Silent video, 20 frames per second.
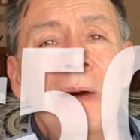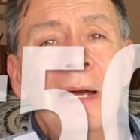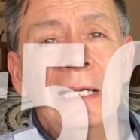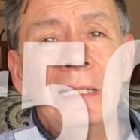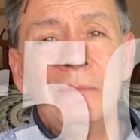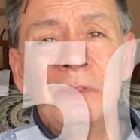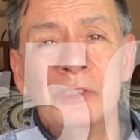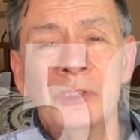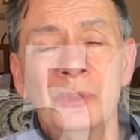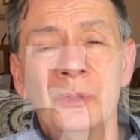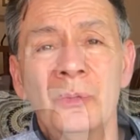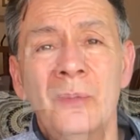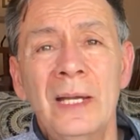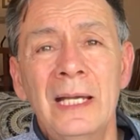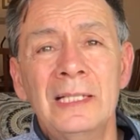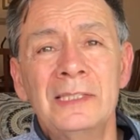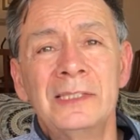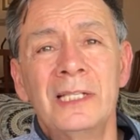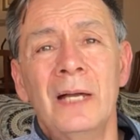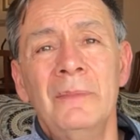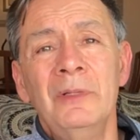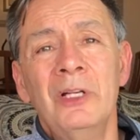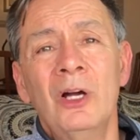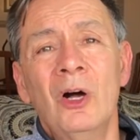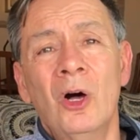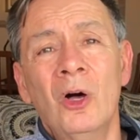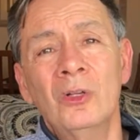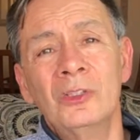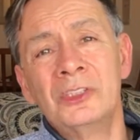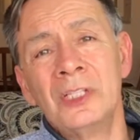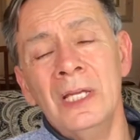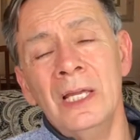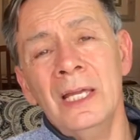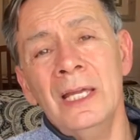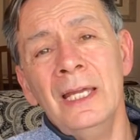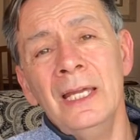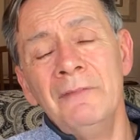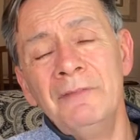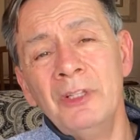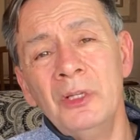My name is Lou Reyes, I'm your host.
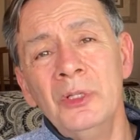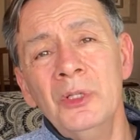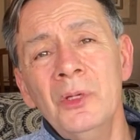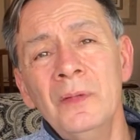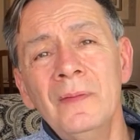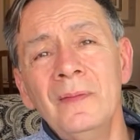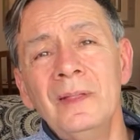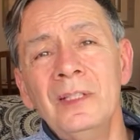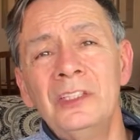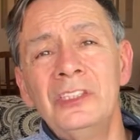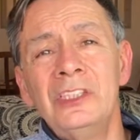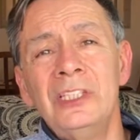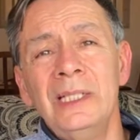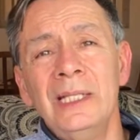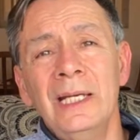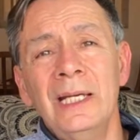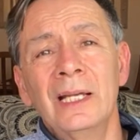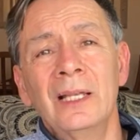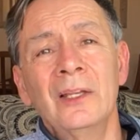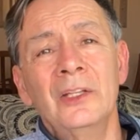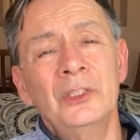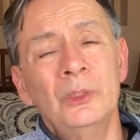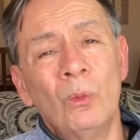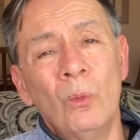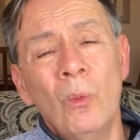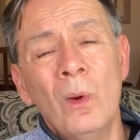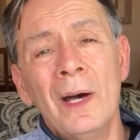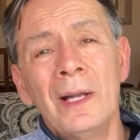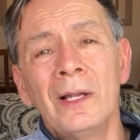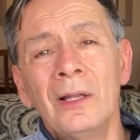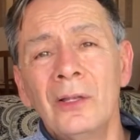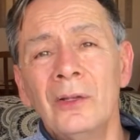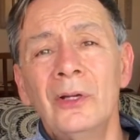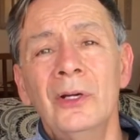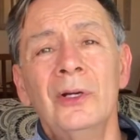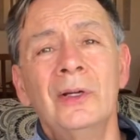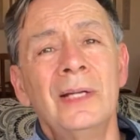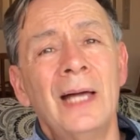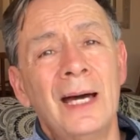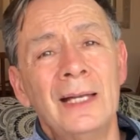If you're new to the channel and you want to
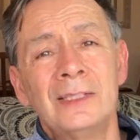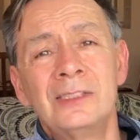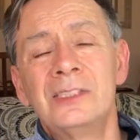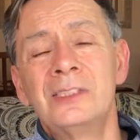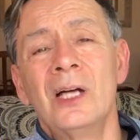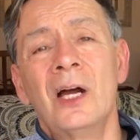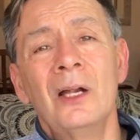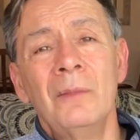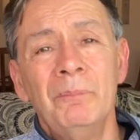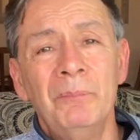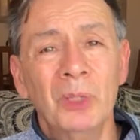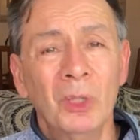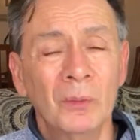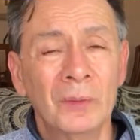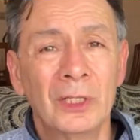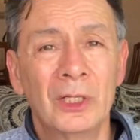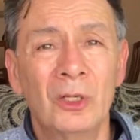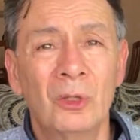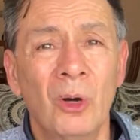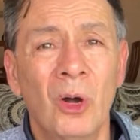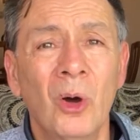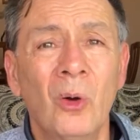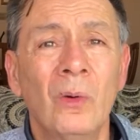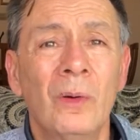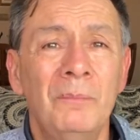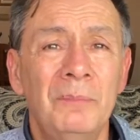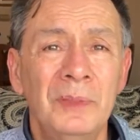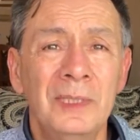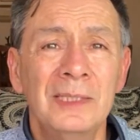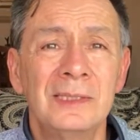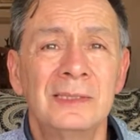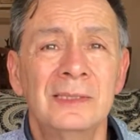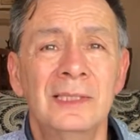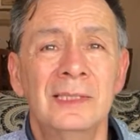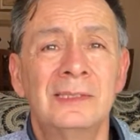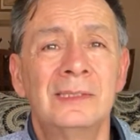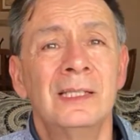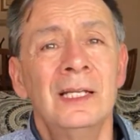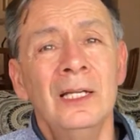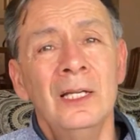learn how to start, build, and grow a
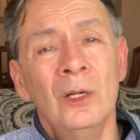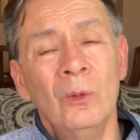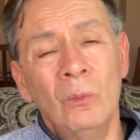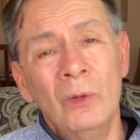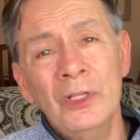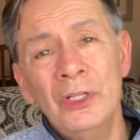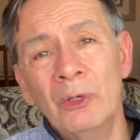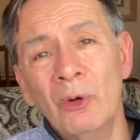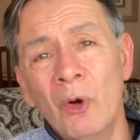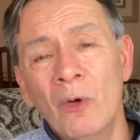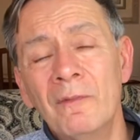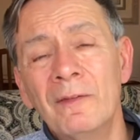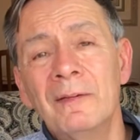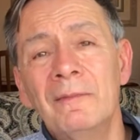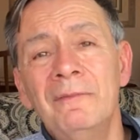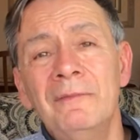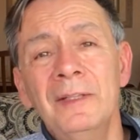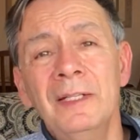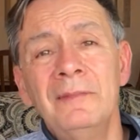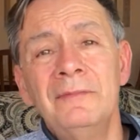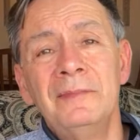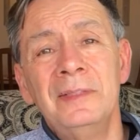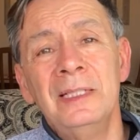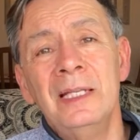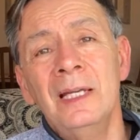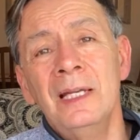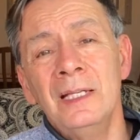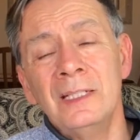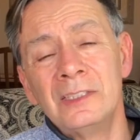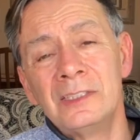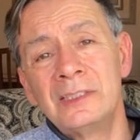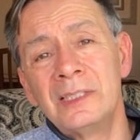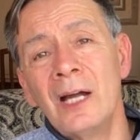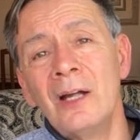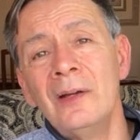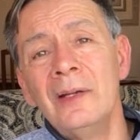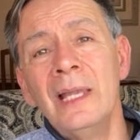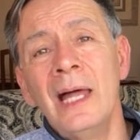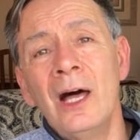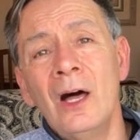business when you're over 50,
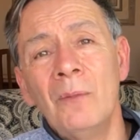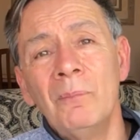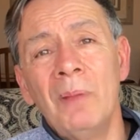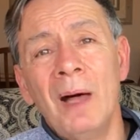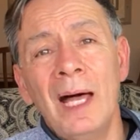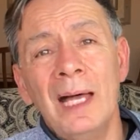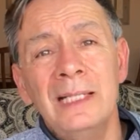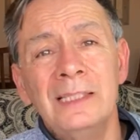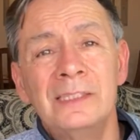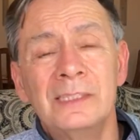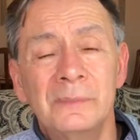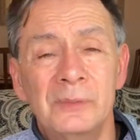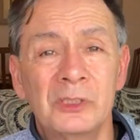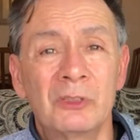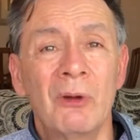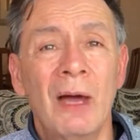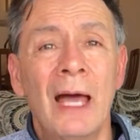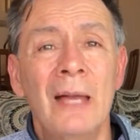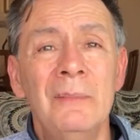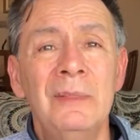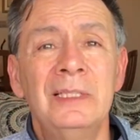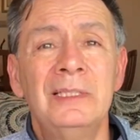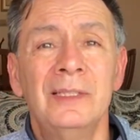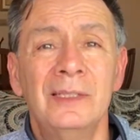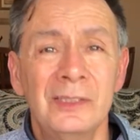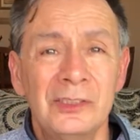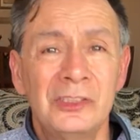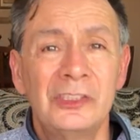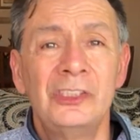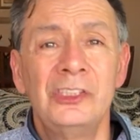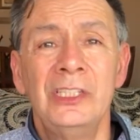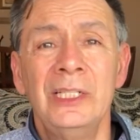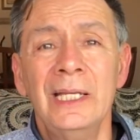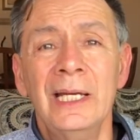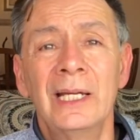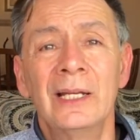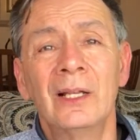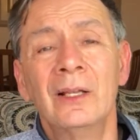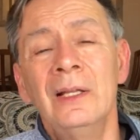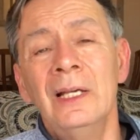start now by subscribing to this
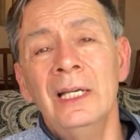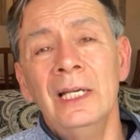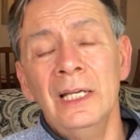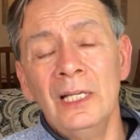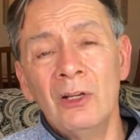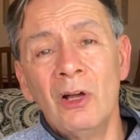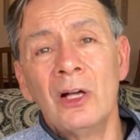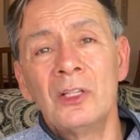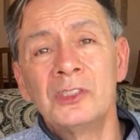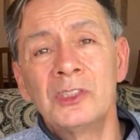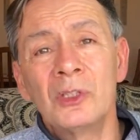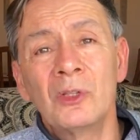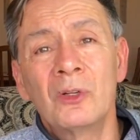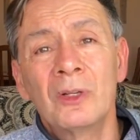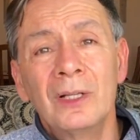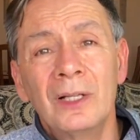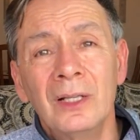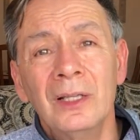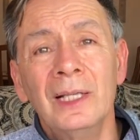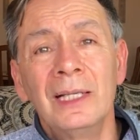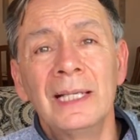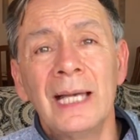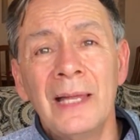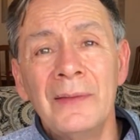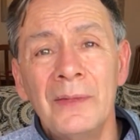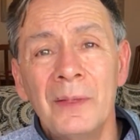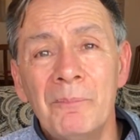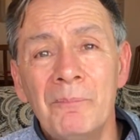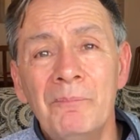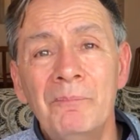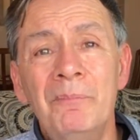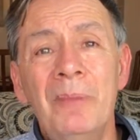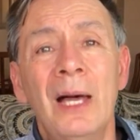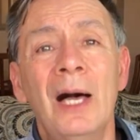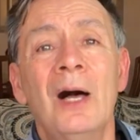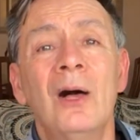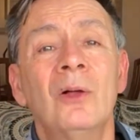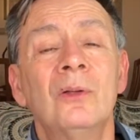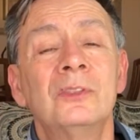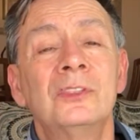channel and also click on the
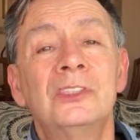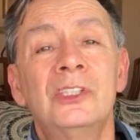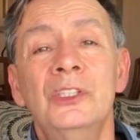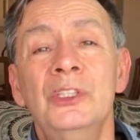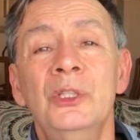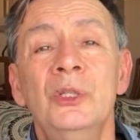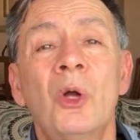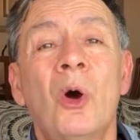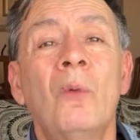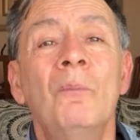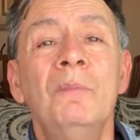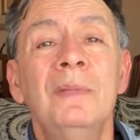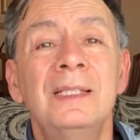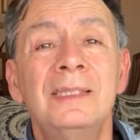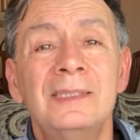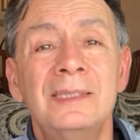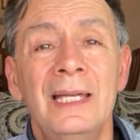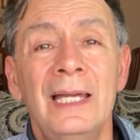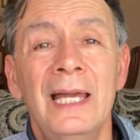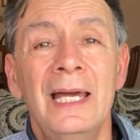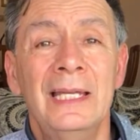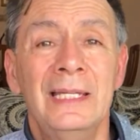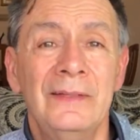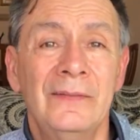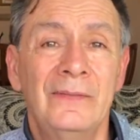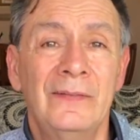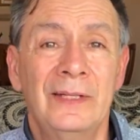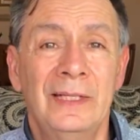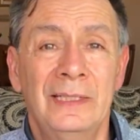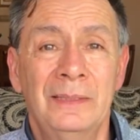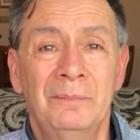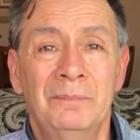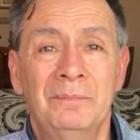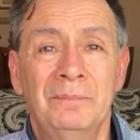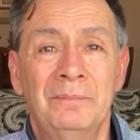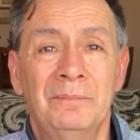bell so you don't miss anything.